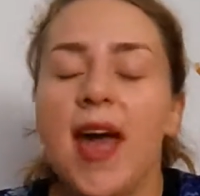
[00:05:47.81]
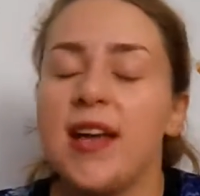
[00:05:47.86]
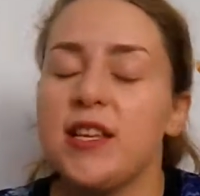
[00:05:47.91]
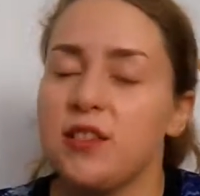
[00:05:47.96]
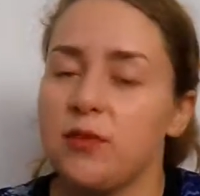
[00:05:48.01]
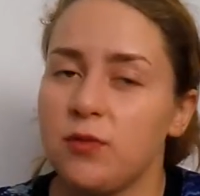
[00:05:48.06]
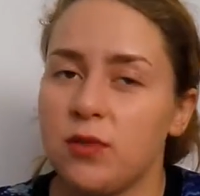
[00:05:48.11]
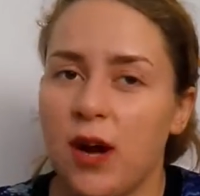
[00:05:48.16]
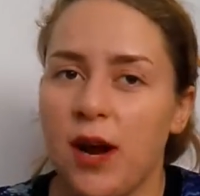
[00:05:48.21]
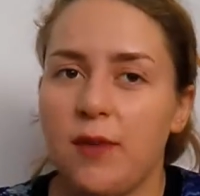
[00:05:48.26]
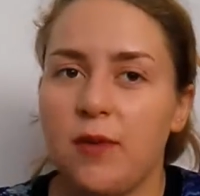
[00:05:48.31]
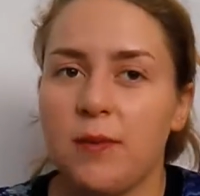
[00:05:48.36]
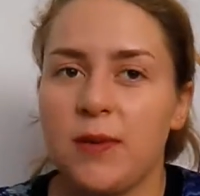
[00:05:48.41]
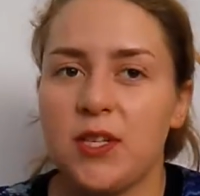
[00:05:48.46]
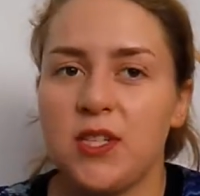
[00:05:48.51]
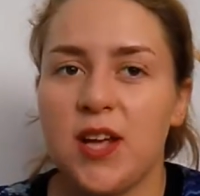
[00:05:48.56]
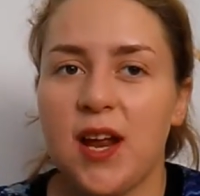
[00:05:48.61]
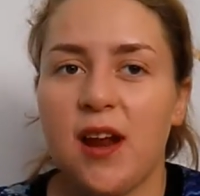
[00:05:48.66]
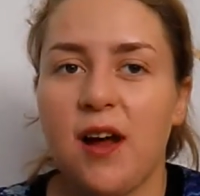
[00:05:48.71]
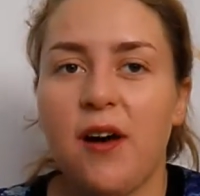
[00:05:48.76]
and subscribe to
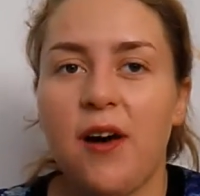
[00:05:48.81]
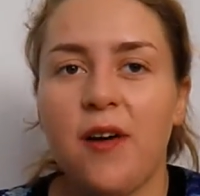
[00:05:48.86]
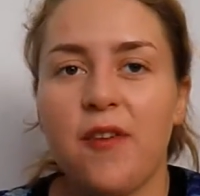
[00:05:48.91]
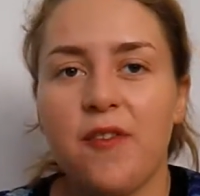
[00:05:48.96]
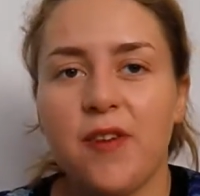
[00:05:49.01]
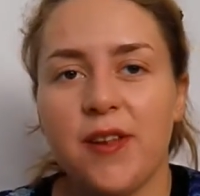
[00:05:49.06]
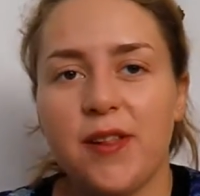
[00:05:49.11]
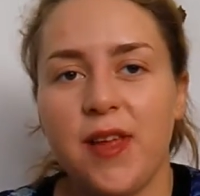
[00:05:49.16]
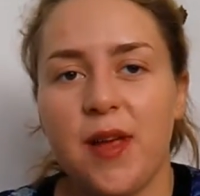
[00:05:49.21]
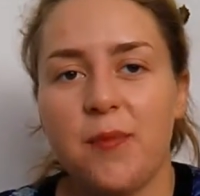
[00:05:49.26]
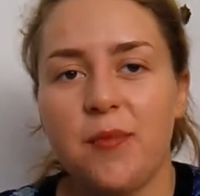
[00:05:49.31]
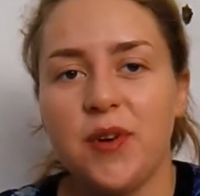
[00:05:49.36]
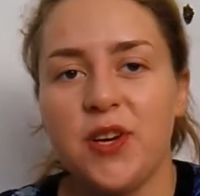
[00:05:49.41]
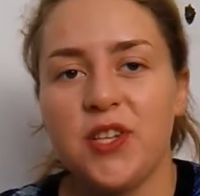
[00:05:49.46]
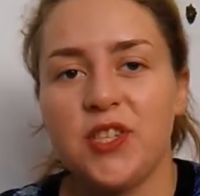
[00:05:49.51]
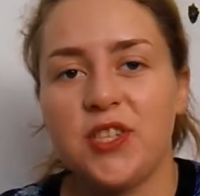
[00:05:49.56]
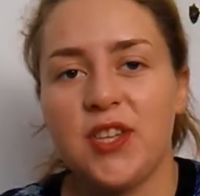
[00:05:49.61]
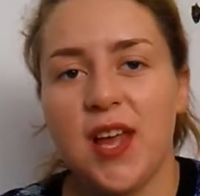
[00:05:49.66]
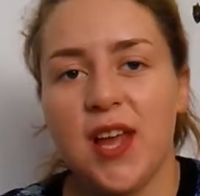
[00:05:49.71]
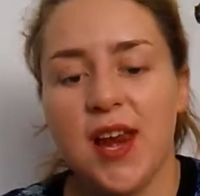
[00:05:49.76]
my channel, I'd really
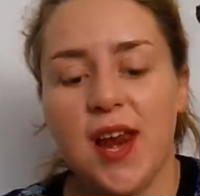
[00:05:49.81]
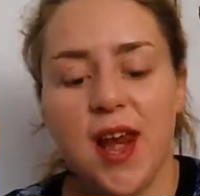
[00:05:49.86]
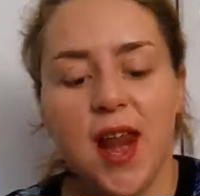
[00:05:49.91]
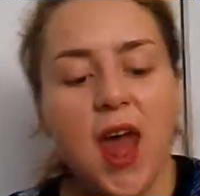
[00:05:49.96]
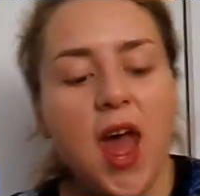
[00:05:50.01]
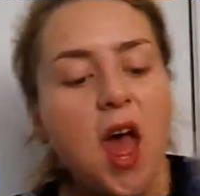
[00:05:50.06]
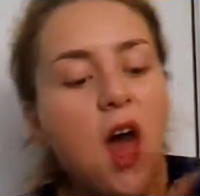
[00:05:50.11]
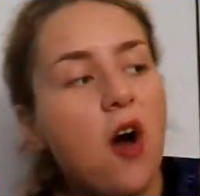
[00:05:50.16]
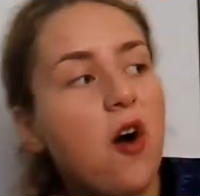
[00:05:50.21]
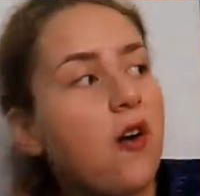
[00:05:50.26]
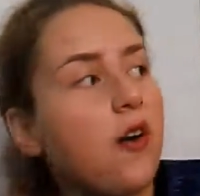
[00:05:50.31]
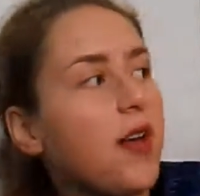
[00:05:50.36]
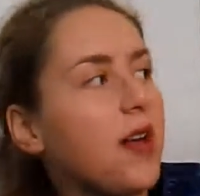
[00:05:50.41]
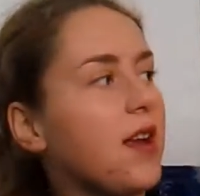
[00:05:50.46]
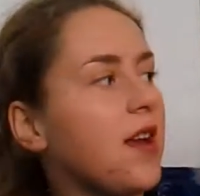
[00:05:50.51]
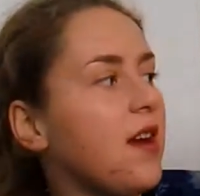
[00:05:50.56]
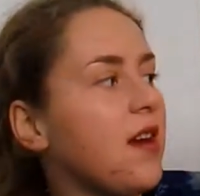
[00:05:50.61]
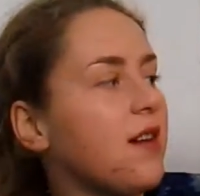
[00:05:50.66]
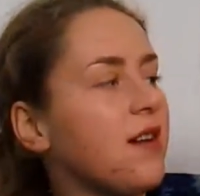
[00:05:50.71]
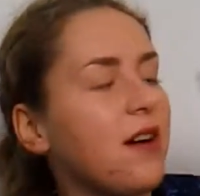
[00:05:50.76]
appreciate it. Oh,
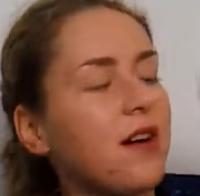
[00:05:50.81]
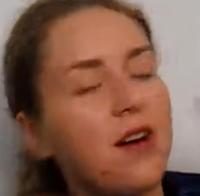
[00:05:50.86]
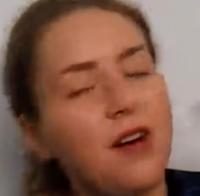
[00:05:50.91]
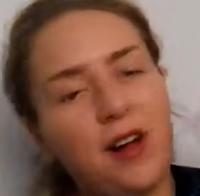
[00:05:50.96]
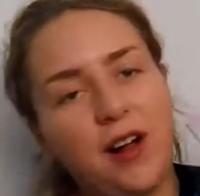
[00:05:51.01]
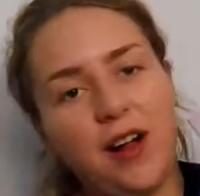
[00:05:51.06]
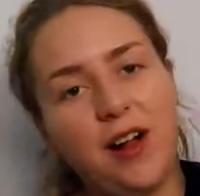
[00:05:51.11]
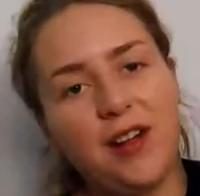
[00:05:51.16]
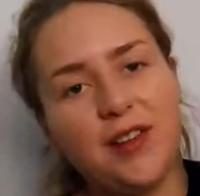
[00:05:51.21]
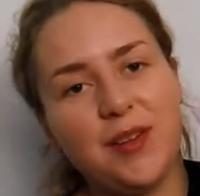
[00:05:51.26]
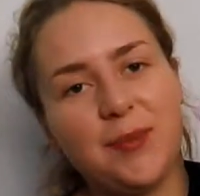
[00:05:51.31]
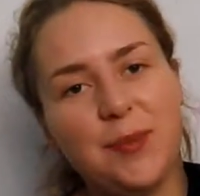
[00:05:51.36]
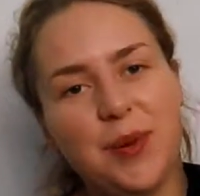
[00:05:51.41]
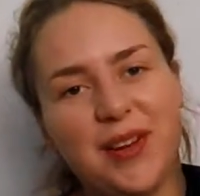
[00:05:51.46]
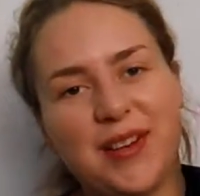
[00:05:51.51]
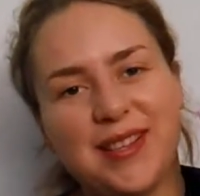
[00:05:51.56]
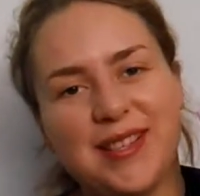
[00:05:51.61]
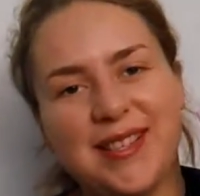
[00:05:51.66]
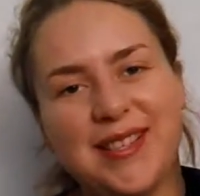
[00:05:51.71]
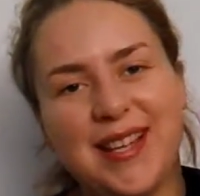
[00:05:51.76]
and here are all the
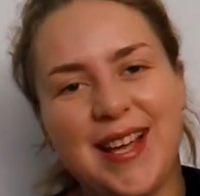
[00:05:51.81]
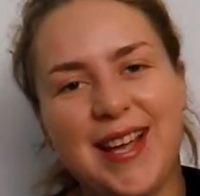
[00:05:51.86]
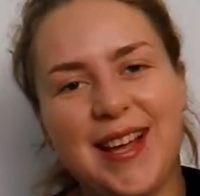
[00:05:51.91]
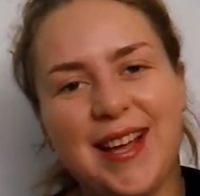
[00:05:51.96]
books.